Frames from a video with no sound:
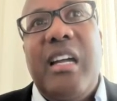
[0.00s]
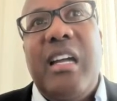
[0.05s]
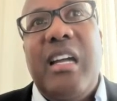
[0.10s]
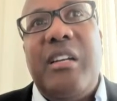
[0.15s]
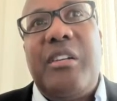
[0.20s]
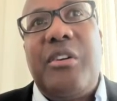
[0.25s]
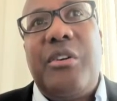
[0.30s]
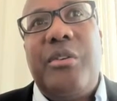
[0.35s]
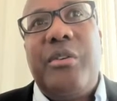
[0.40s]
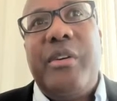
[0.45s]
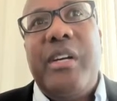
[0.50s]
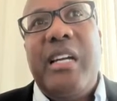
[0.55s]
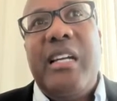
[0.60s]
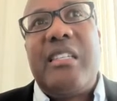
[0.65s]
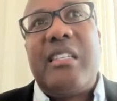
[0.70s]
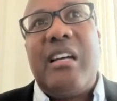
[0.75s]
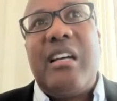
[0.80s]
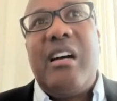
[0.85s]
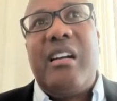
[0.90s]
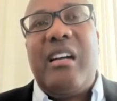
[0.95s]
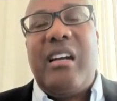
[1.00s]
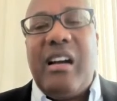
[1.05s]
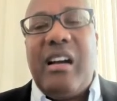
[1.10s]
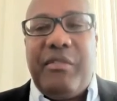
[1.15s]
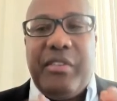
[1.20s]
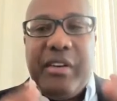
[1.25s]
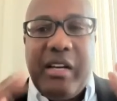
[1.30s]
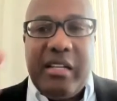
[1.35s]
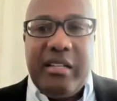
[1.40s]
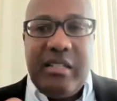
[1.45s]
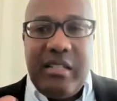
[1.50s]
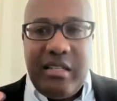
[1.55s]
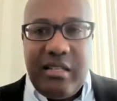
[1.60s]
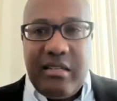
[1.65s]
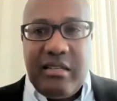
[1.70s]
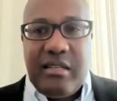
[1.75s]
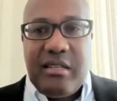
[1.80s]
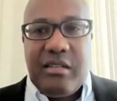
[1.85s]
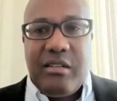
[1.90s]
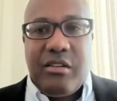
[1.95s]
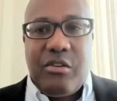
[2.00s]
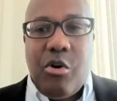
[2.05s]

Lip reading: it creates a governance,